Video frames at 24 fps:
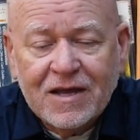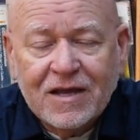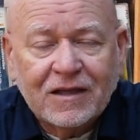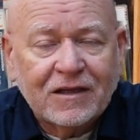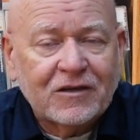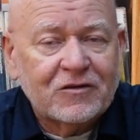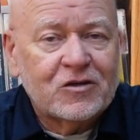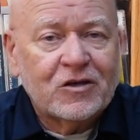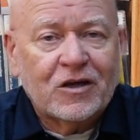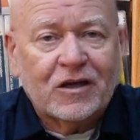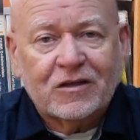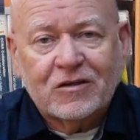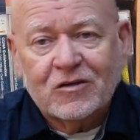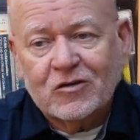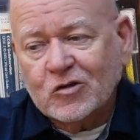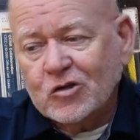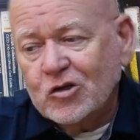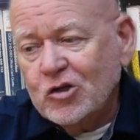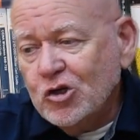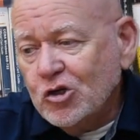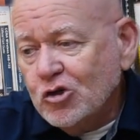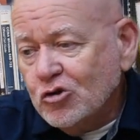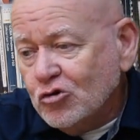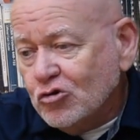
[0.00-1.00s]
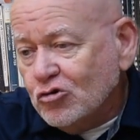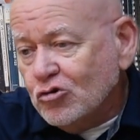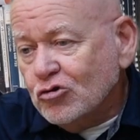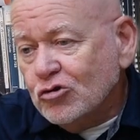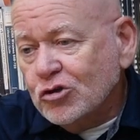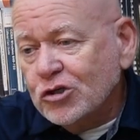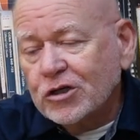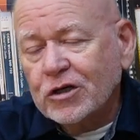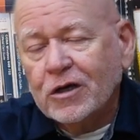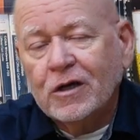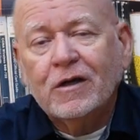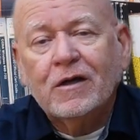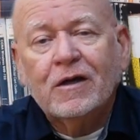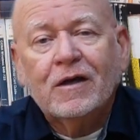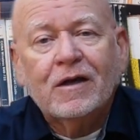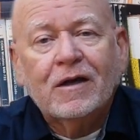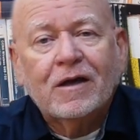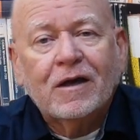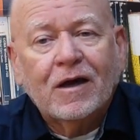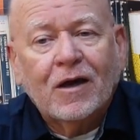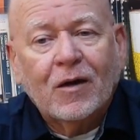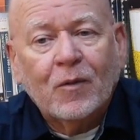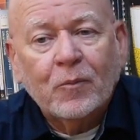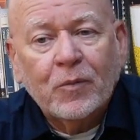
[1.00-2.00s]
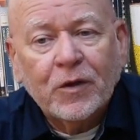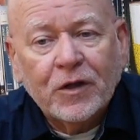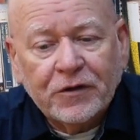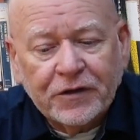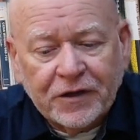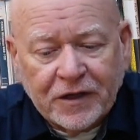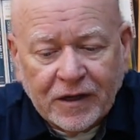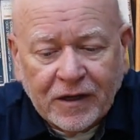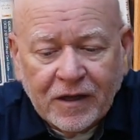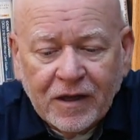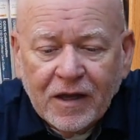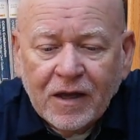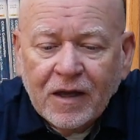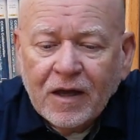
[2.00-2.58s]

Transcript: Unless you got this huge uh, building.